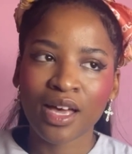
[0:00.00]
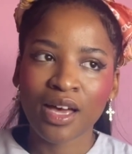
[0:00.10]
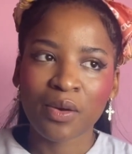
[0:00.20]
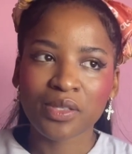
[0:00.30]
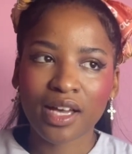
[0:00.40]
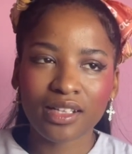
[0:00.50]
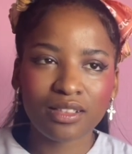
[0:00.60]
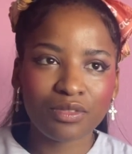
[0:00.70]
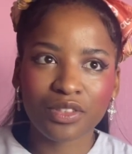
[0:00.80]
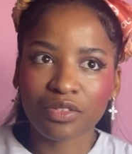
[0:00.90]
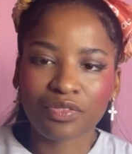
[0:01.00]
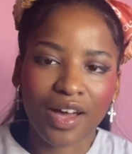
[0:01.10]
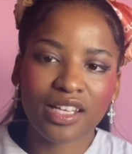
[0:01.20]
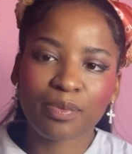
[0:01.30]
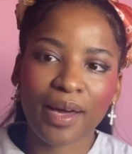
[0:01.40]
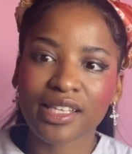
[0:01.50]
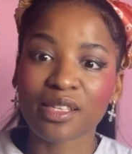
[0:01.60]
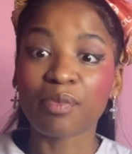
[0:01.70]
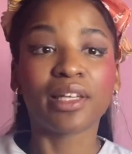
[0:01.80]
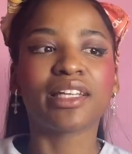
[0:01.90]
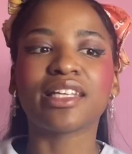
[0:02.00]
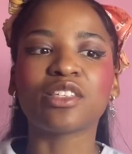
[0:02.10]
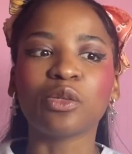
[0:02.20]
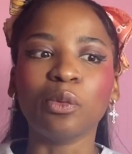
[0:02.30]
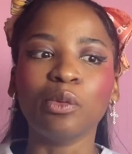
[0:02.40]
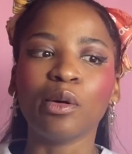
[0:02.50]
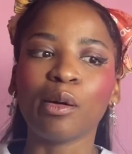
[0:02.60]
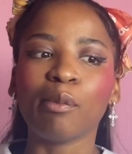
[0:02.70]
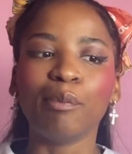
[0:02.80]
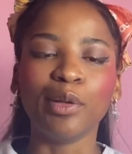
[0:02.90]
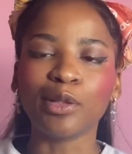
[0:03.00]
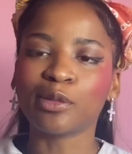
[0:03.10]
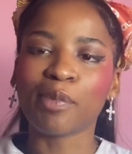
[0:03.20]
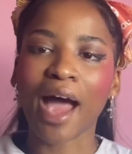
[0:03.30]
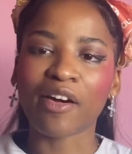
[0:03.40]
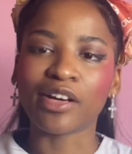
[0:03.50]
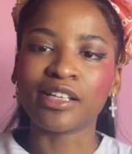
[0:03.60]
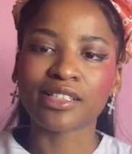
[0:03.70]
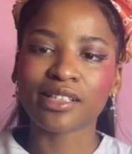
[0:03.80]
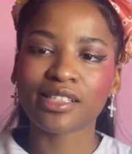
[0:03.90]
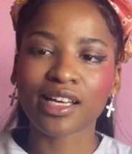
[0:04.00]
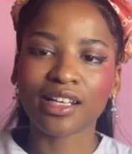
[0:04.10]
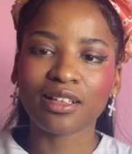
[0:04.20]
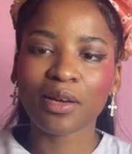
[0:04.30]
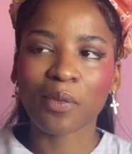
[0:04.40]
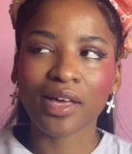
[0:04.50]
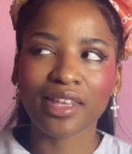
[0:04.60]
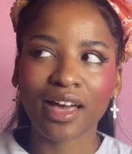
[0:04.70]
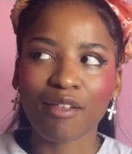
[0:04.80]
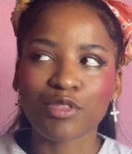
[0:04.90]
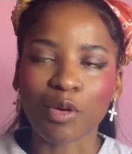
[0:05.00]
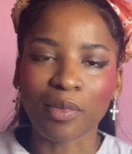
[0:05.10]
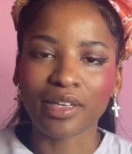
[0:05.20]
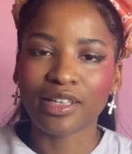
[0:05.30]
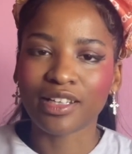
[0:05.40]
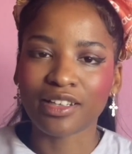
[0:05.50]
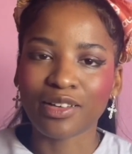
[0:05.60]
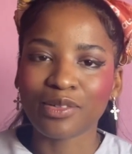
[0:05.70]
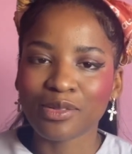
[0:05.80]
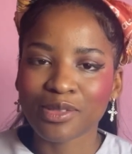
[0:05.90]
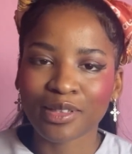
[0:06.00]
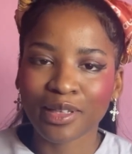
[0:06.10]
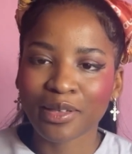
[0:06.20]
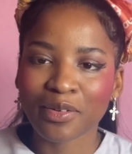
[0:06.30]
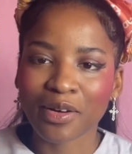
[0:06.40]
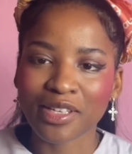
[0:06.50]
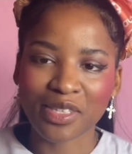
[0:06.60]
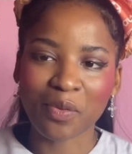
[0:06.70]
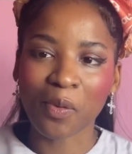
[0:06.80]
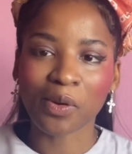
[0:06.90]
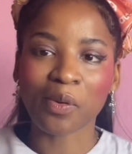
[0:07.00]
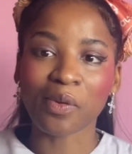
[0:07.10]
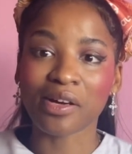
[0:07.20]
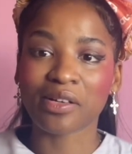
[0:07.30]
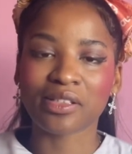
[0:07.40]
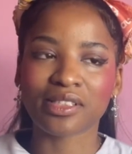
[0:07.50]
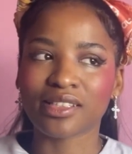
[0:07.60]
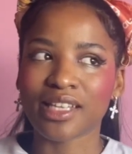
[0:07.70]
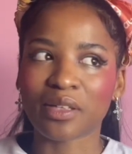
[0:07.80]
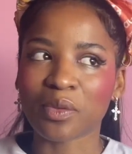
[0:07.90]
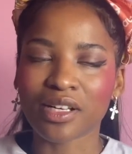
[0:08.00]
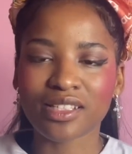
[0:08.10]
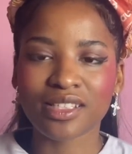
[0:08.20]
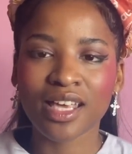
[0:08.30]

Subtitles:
was kind of defined by its ability to build barriers. It's kind of like why they have so many canals and like crazy water networks.